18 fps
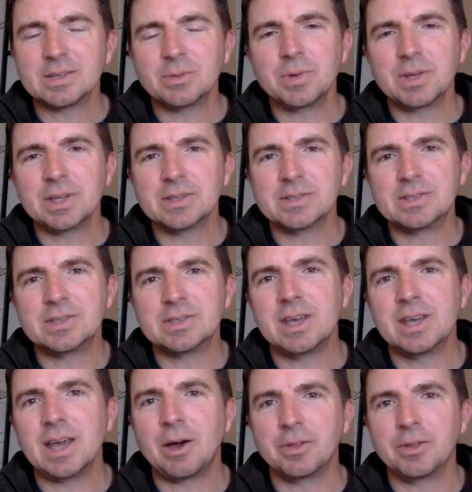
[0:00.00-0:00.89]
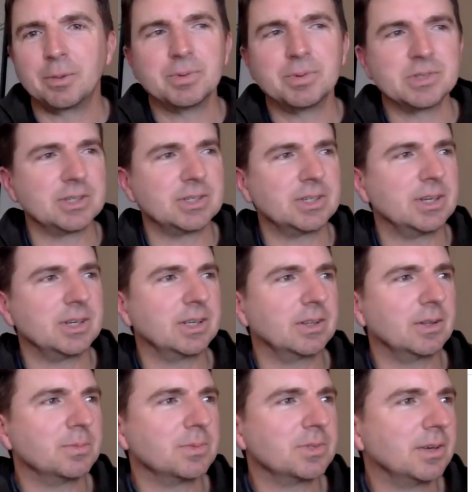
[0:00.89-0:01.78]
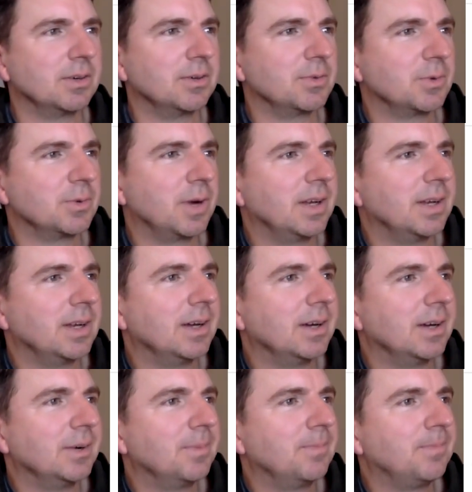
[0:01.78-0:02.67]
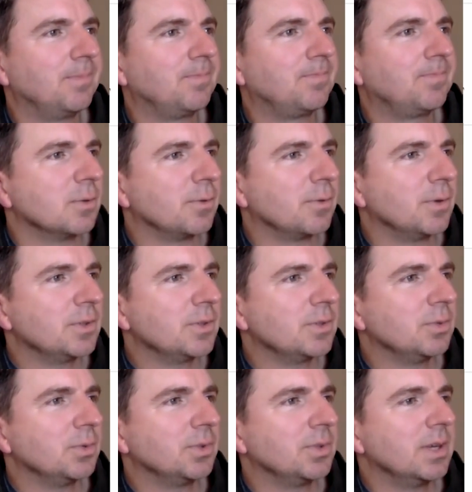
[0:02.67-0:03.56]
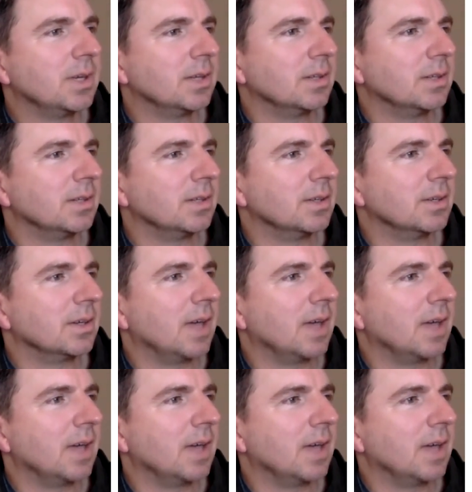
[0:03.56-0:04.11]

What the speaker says: and we can see how they're positioning themselves right now. First, we'll take a look